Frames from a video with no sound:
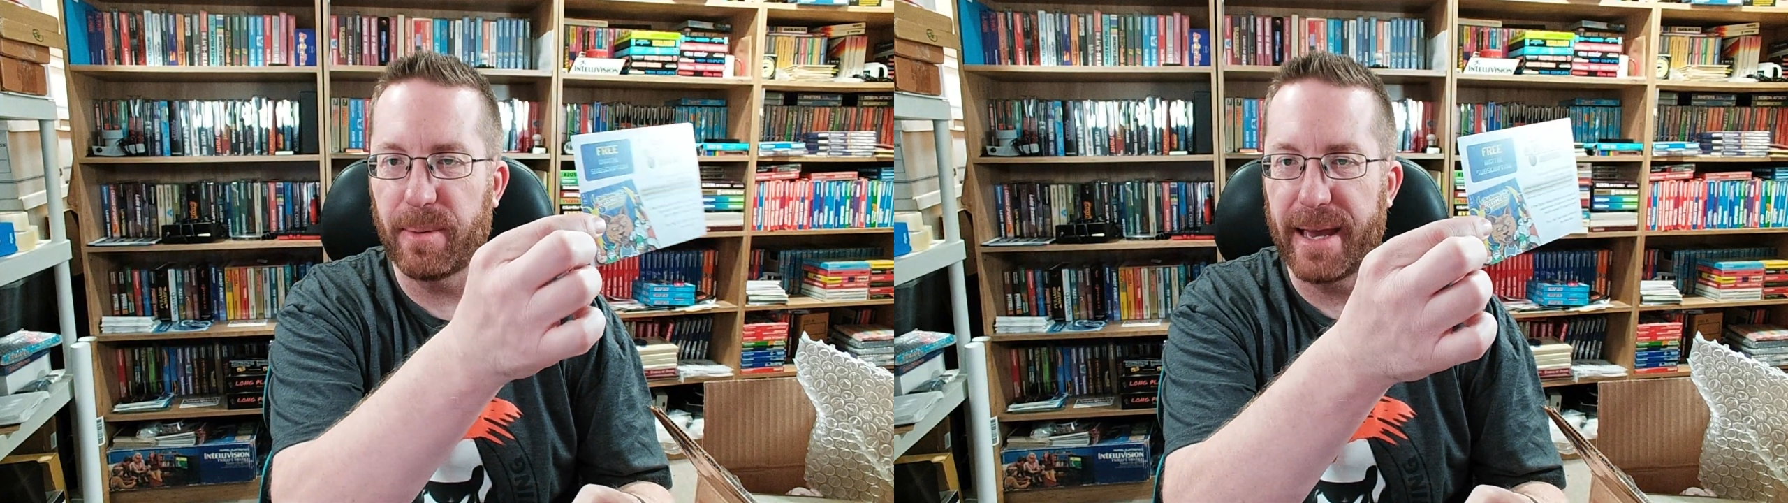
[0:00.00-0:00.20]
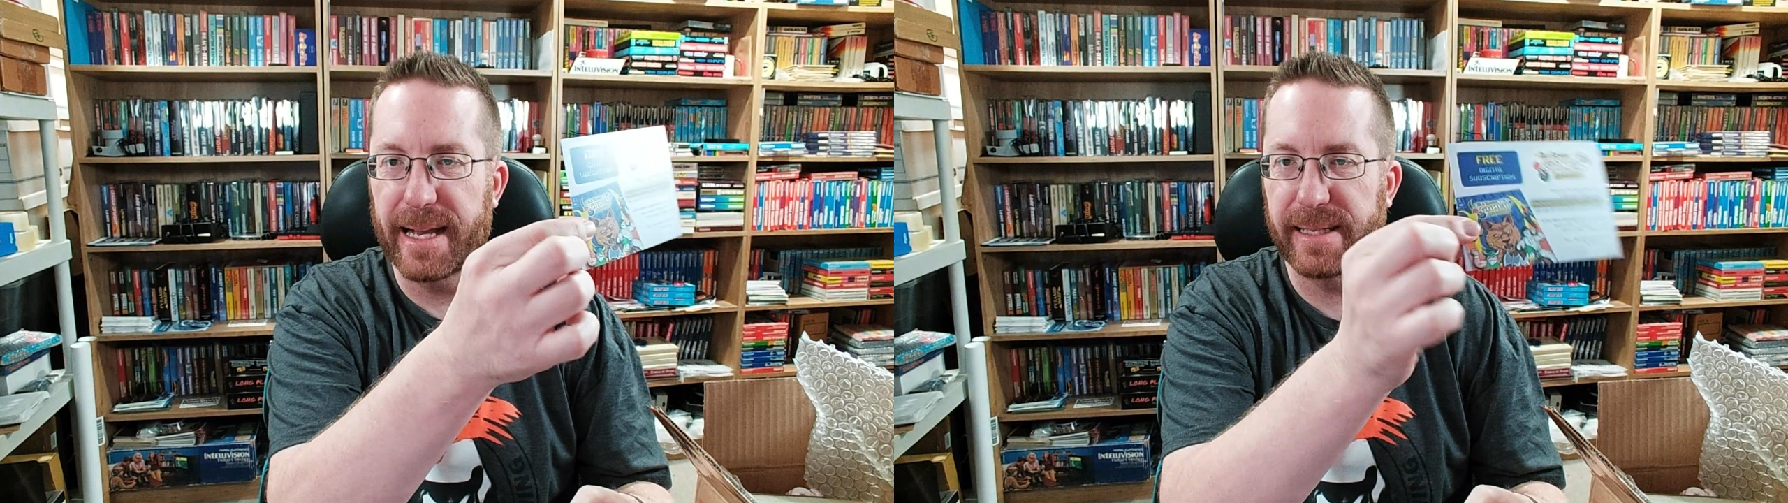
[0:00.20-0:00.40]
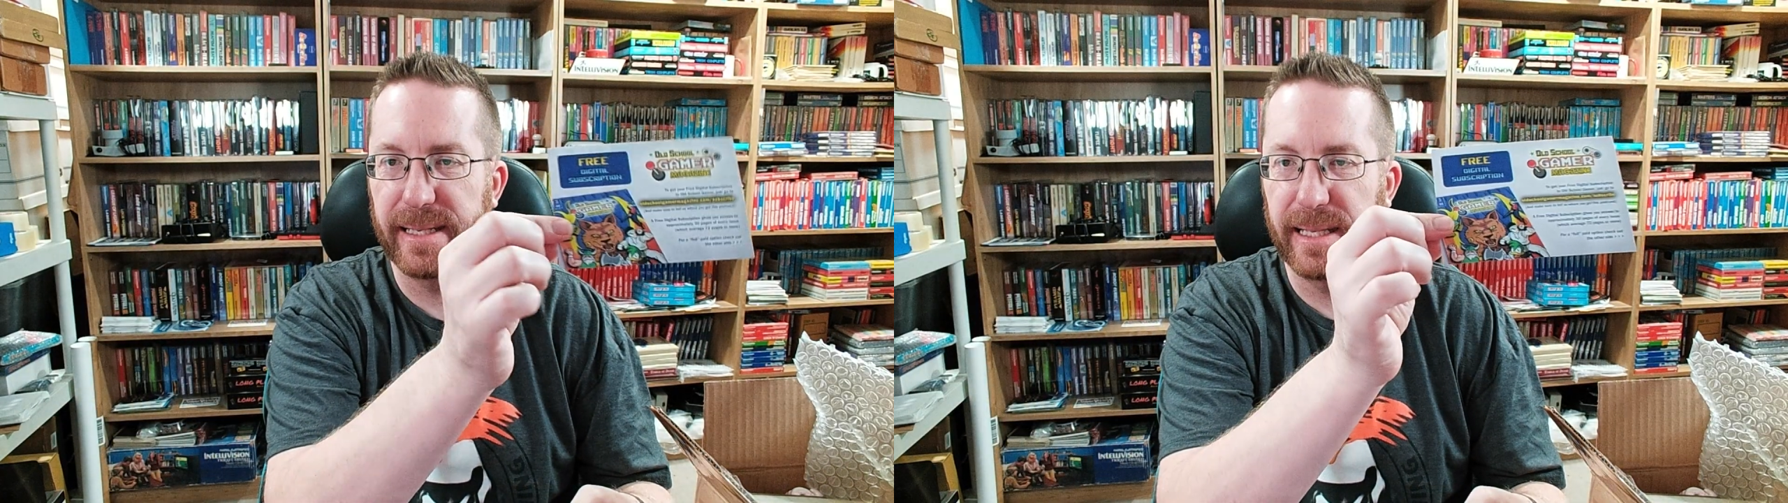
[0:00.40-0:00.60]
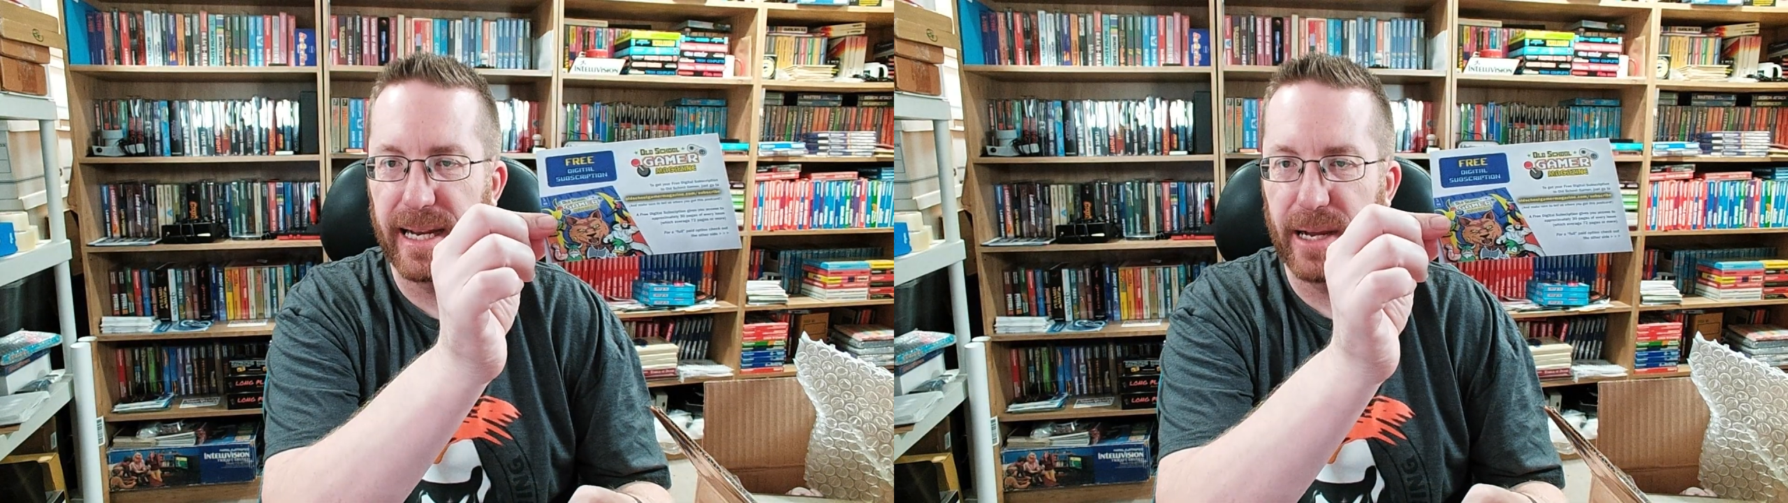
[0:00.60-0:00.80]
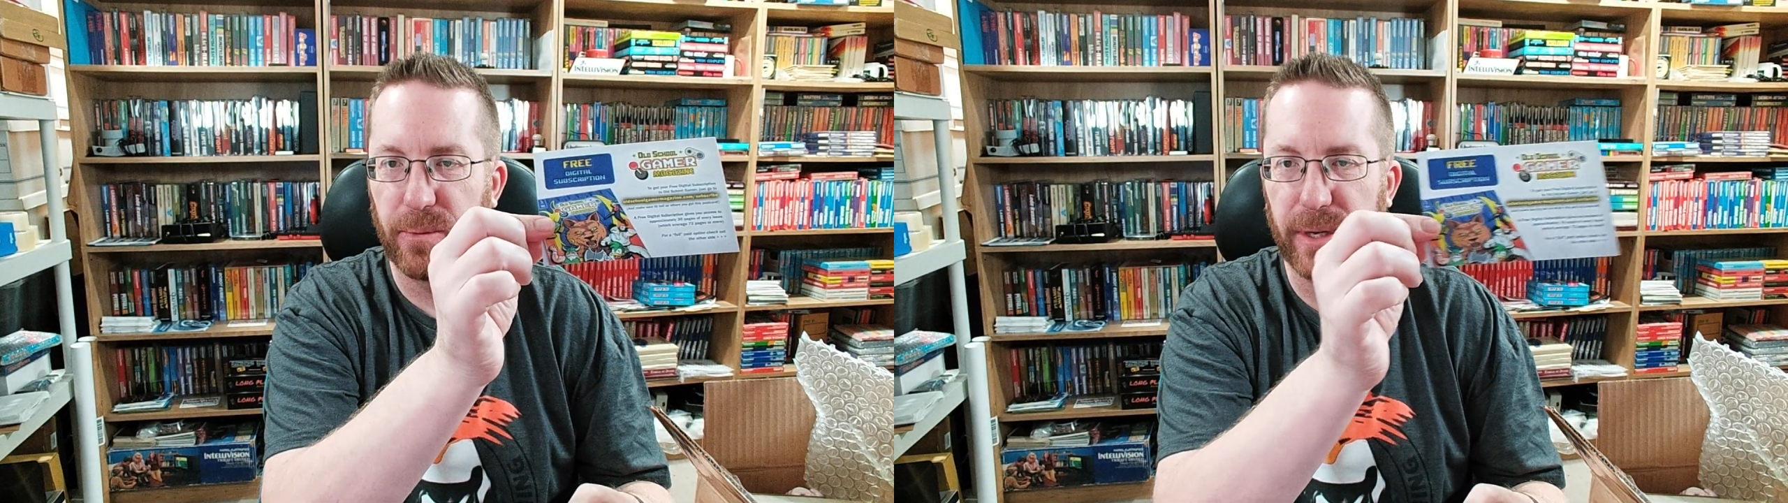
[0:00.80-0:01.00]
magazine that
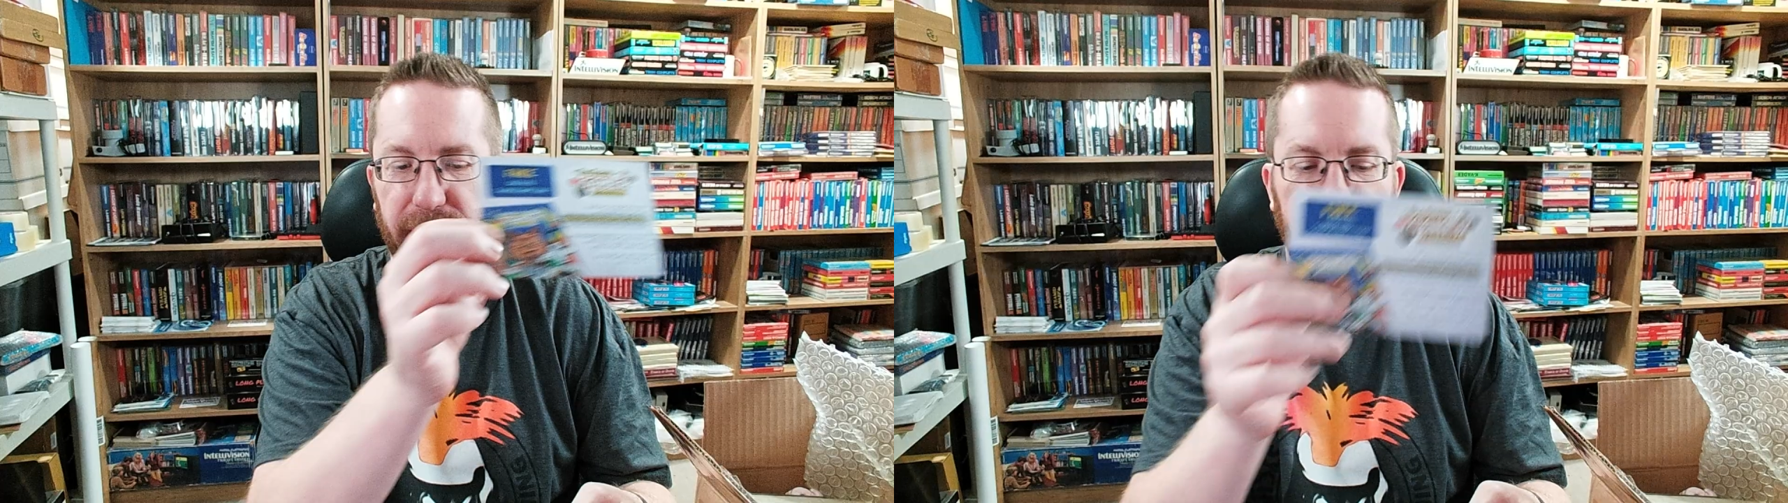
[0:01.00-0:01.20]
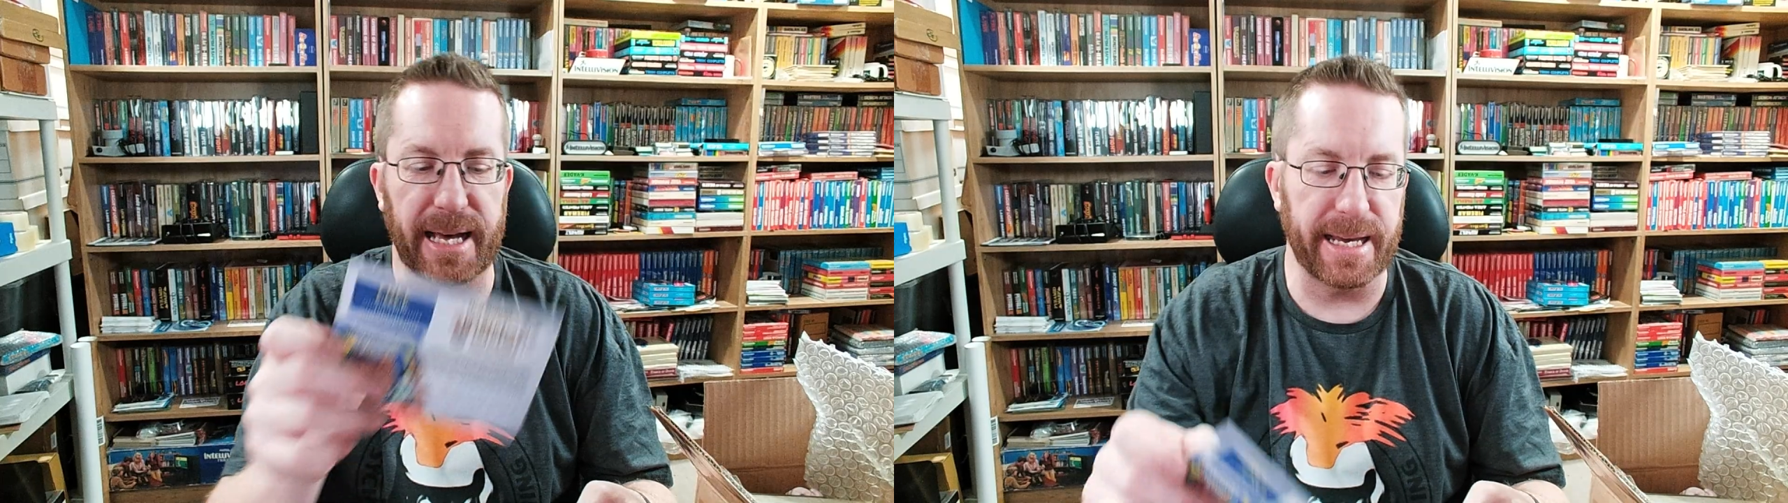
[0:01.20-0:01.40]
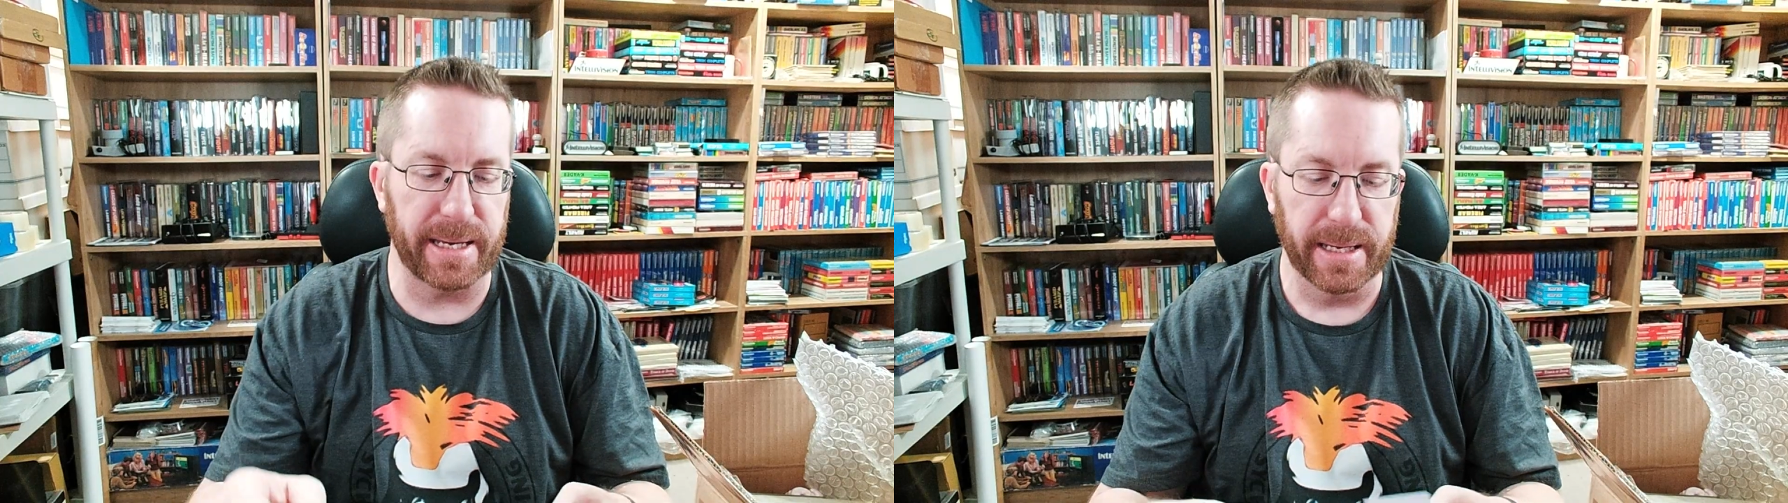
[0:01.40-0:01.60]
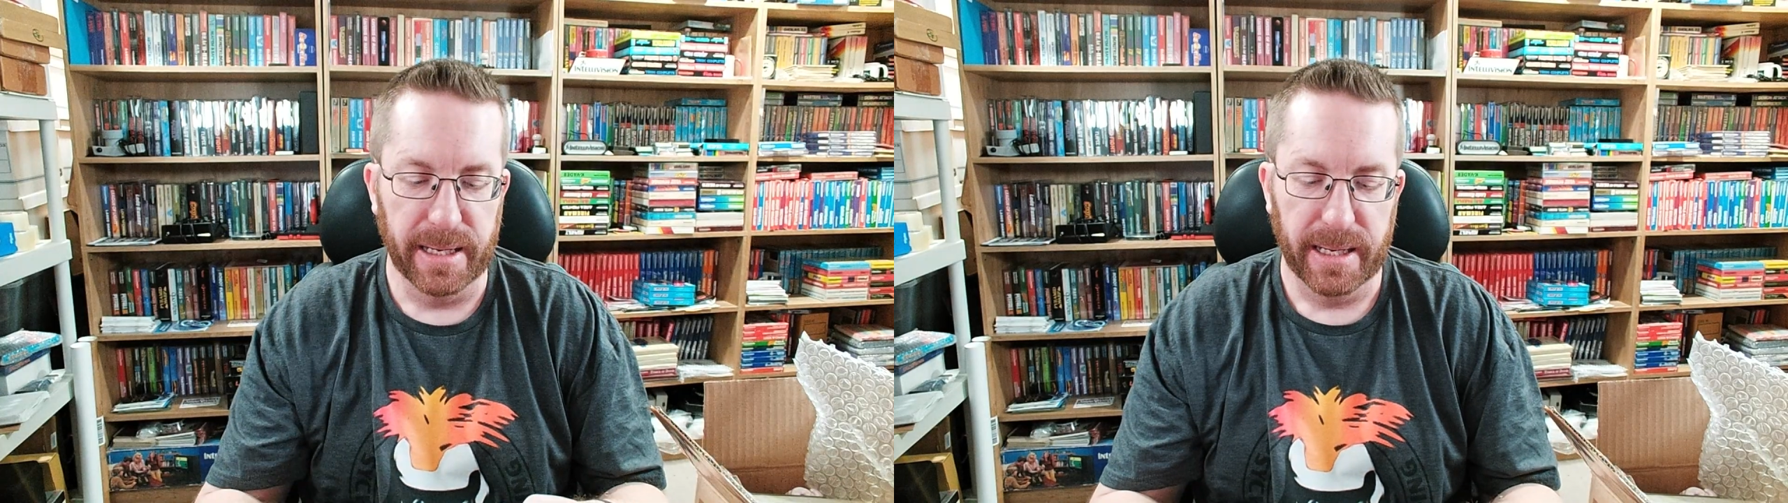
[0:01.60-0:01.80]
I really like.